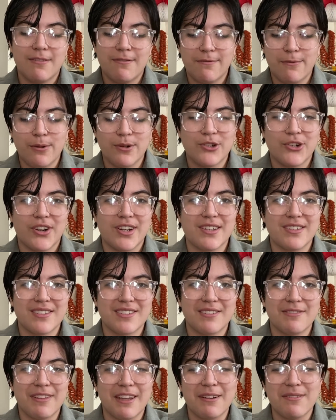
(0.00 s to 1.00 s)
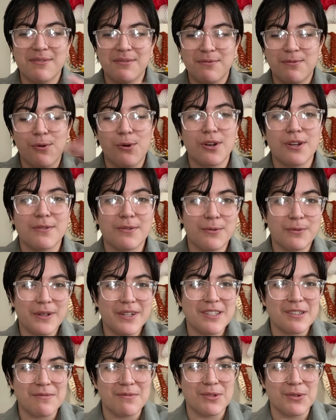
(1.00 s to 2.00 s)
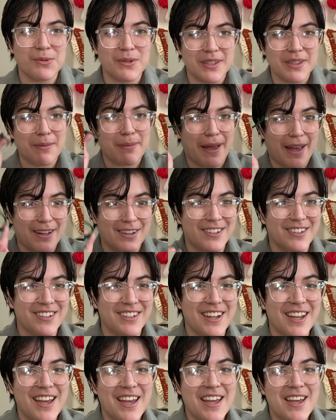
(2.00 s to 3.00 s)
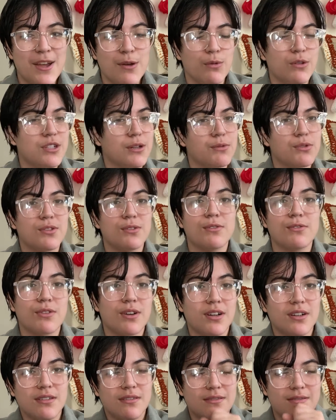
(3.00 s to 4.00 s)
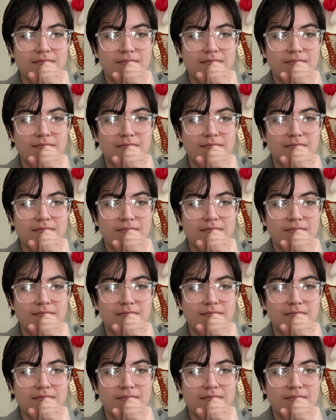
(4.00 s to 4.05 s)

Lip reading: 4 tries, like 4 different ways of doing the pattern, which I was doing wrong.